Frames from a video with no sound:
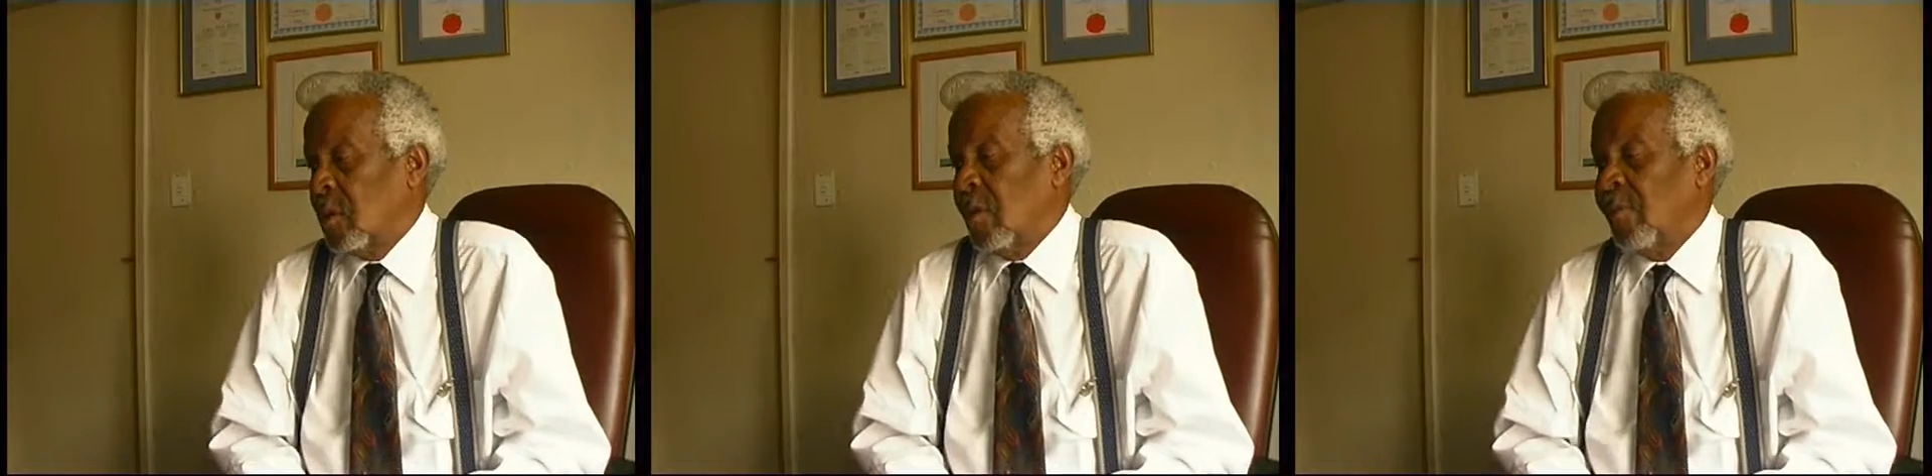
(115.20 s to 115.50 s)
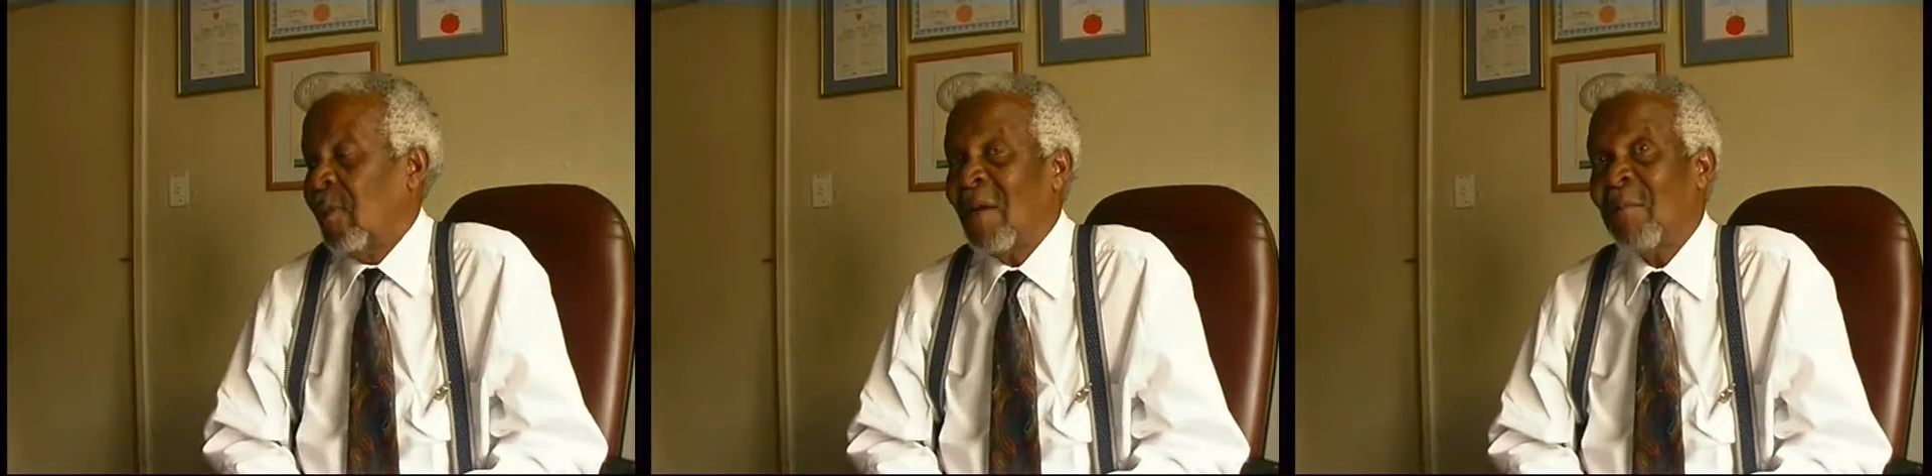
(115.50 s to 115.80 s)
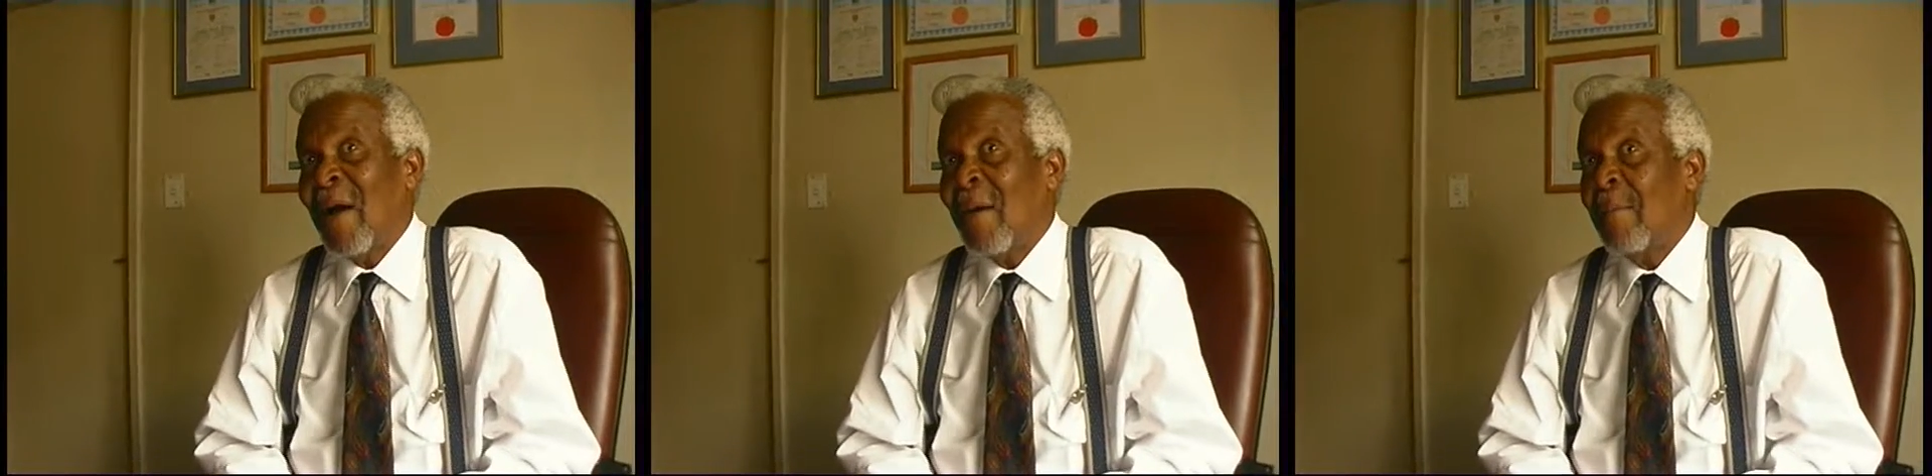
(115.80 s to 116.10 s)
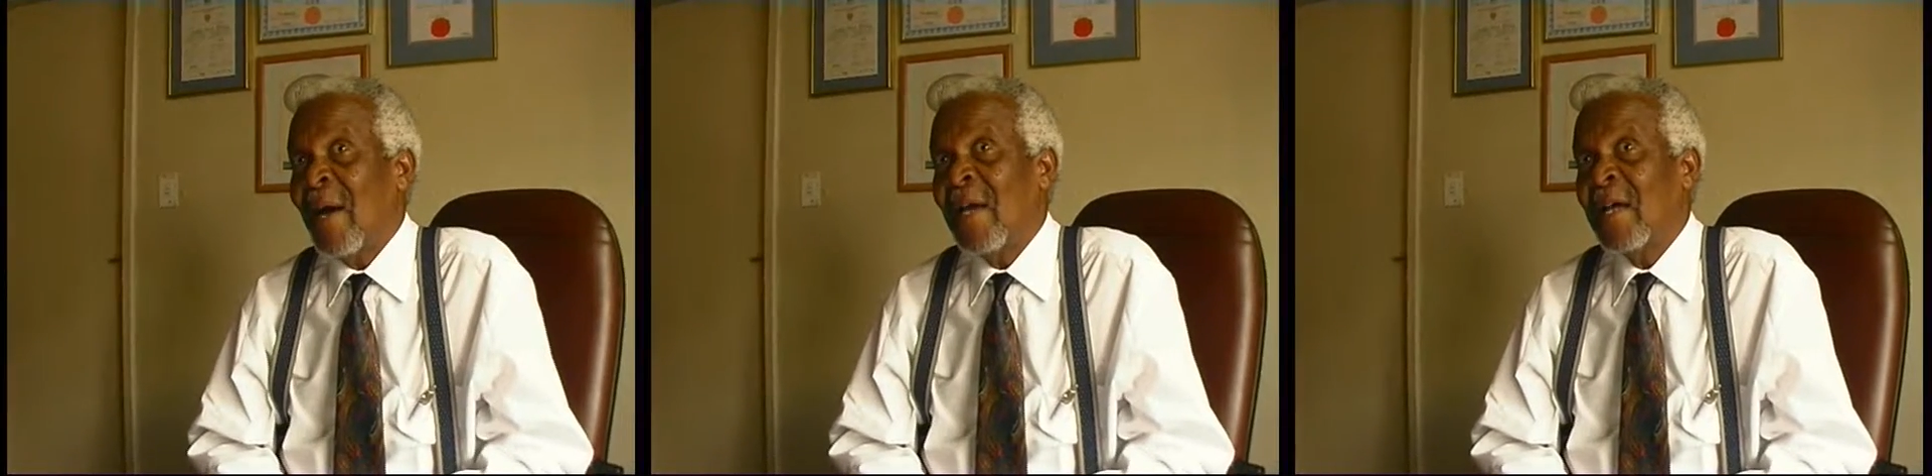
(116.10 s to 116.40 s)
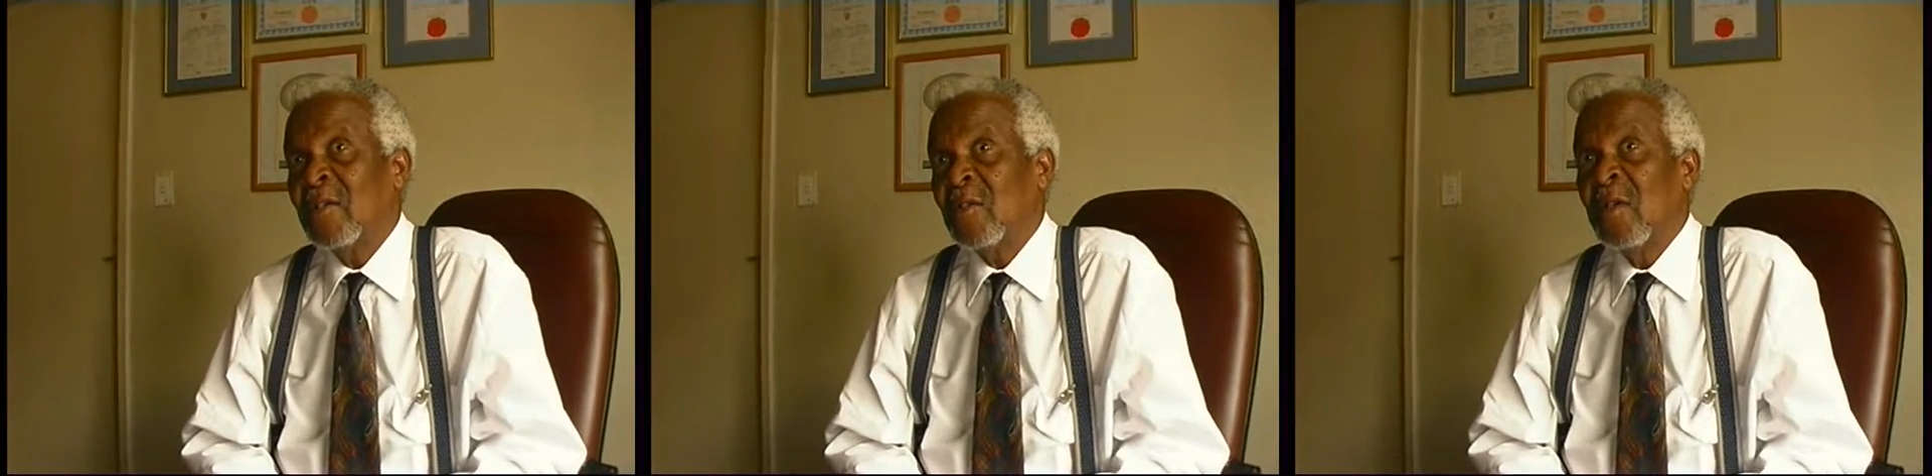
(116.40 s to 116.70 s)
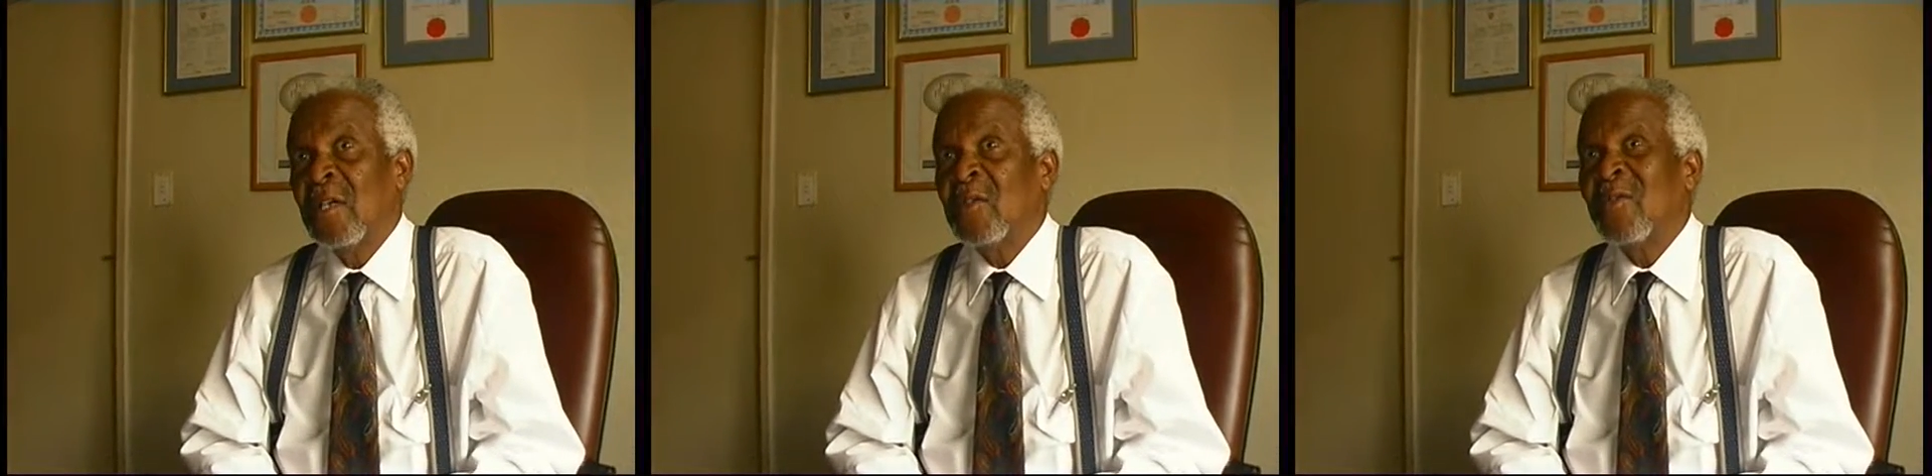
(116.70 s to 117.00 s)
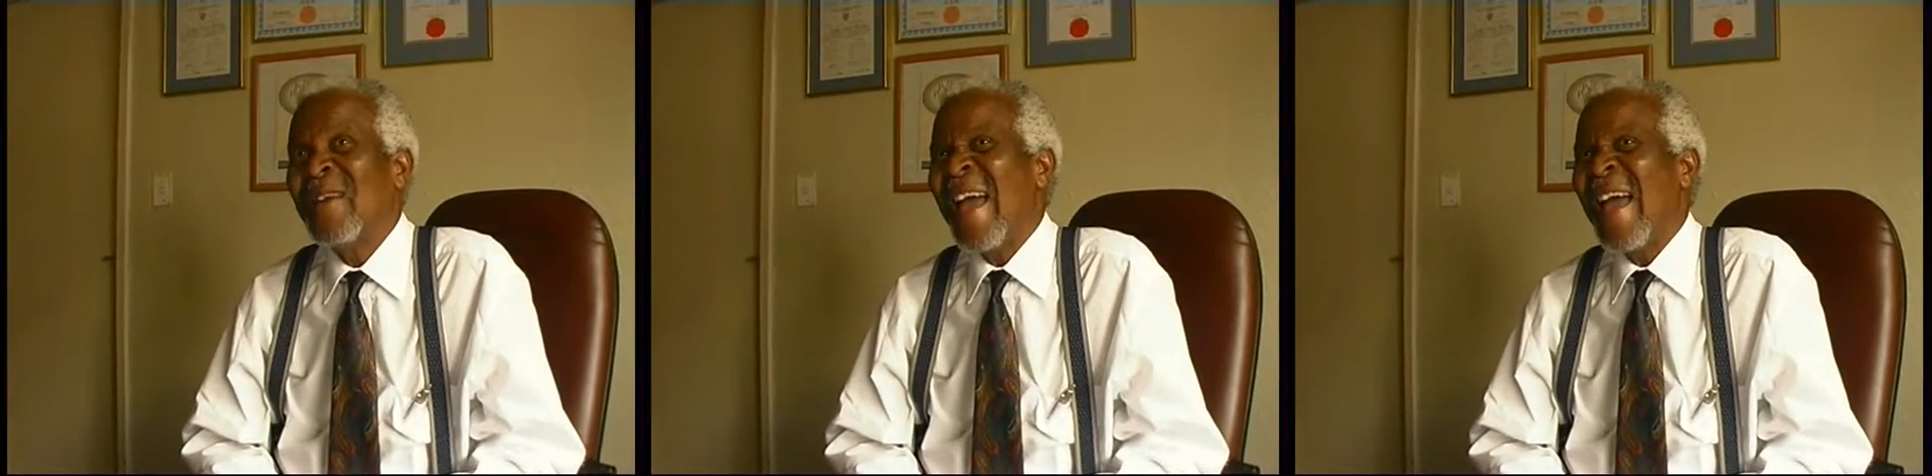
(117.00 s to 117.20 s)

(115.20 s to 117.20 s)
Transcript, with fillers: The black buyer is only too